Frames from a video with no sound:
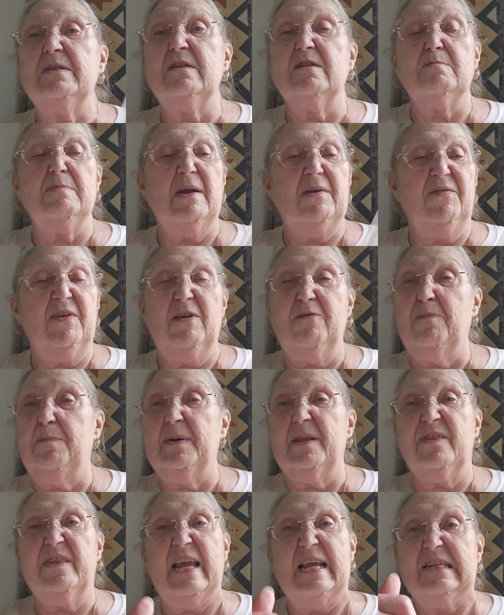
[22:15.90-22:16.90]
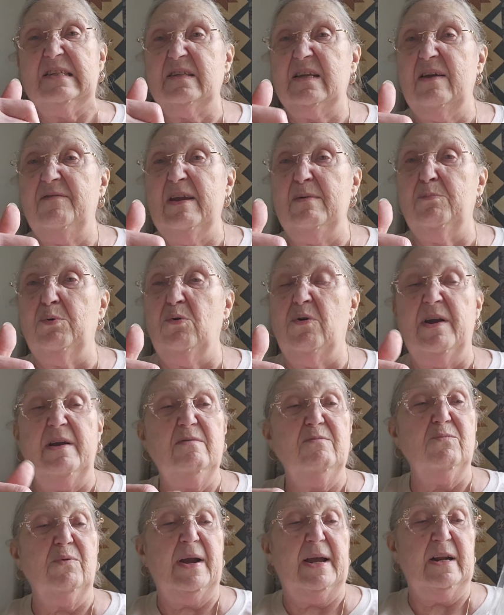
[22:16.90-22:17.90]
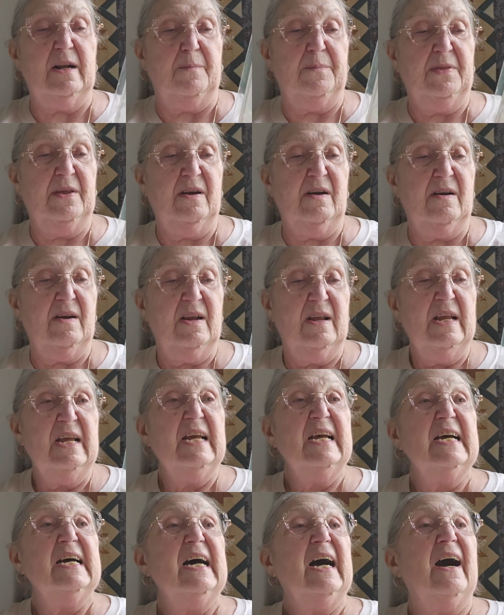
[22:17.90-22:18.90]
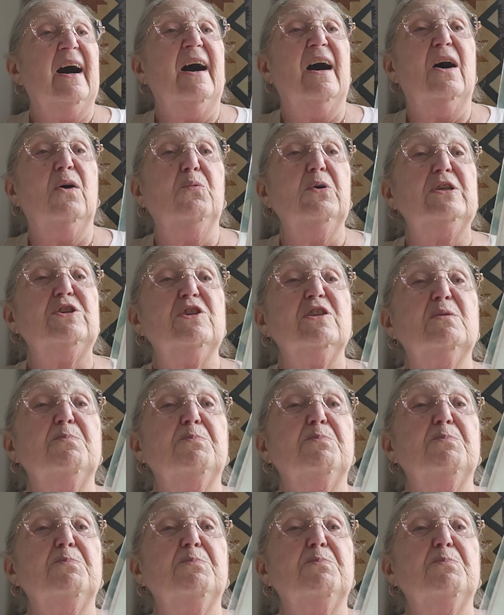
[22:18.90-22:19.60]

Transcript: is my favorite. But Thanksgiving, boy, right up there. Witch's